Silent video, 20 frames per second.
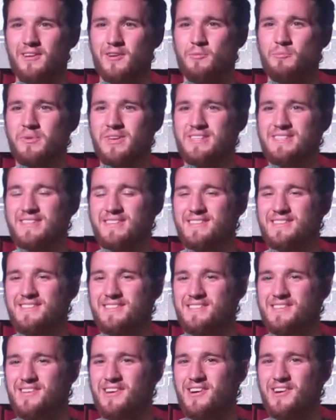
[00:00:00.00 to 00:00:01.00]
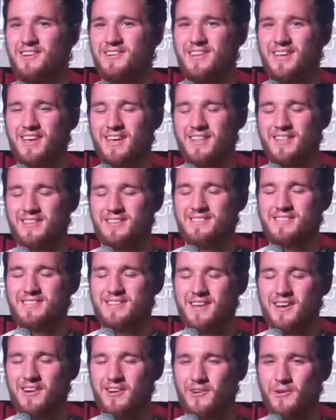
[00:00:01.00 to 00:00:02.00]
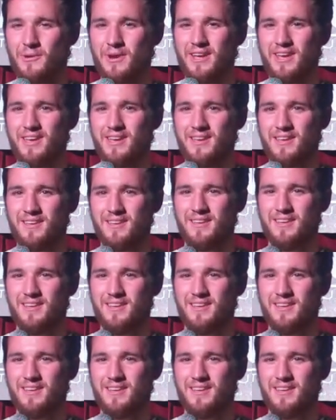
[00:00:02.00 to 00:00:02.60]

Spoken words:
Her business is called the Snuggery.